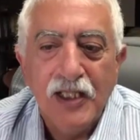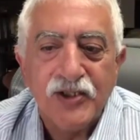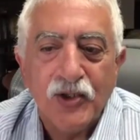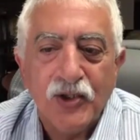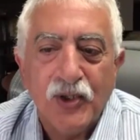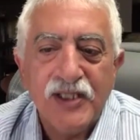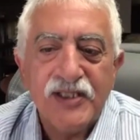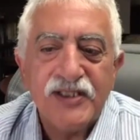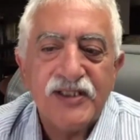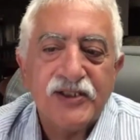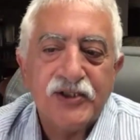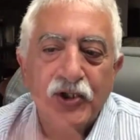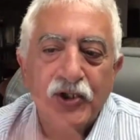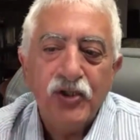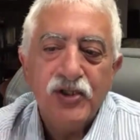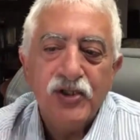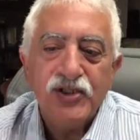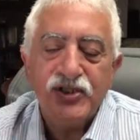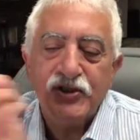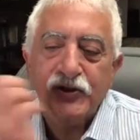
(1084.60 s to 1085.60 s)
So let's
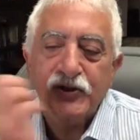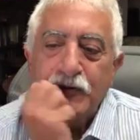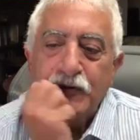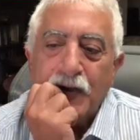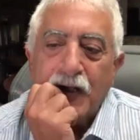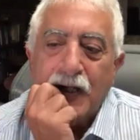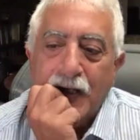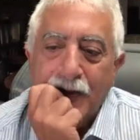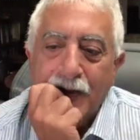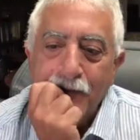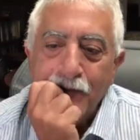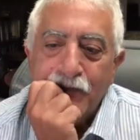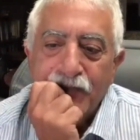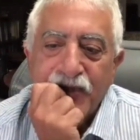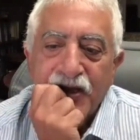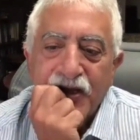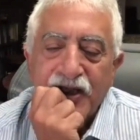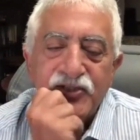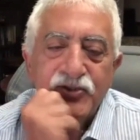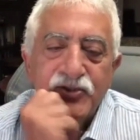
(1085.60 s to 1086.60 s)
turn to
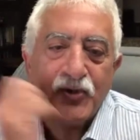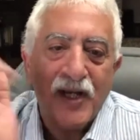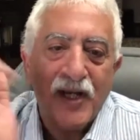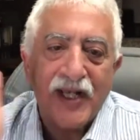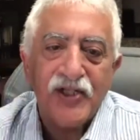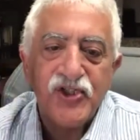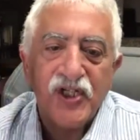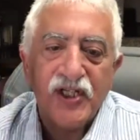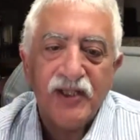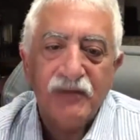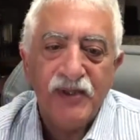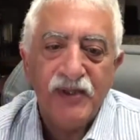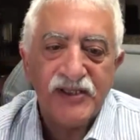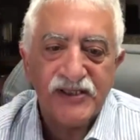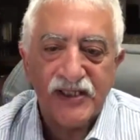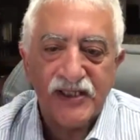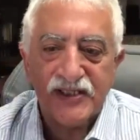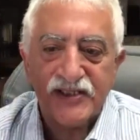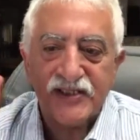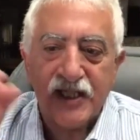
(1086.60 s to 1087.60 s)
strategy and
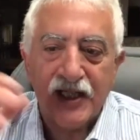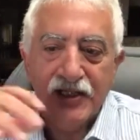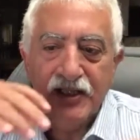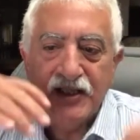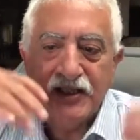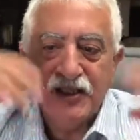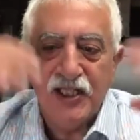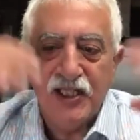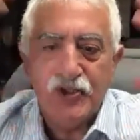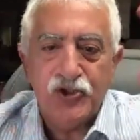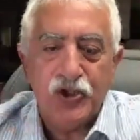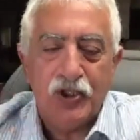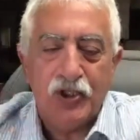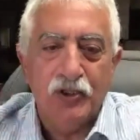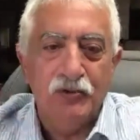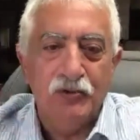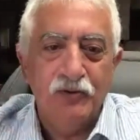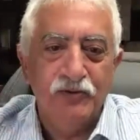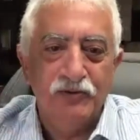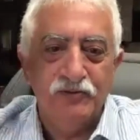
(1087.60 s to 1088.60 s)
business and the
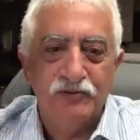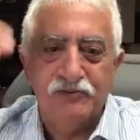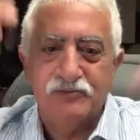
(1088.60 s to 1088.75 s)
digital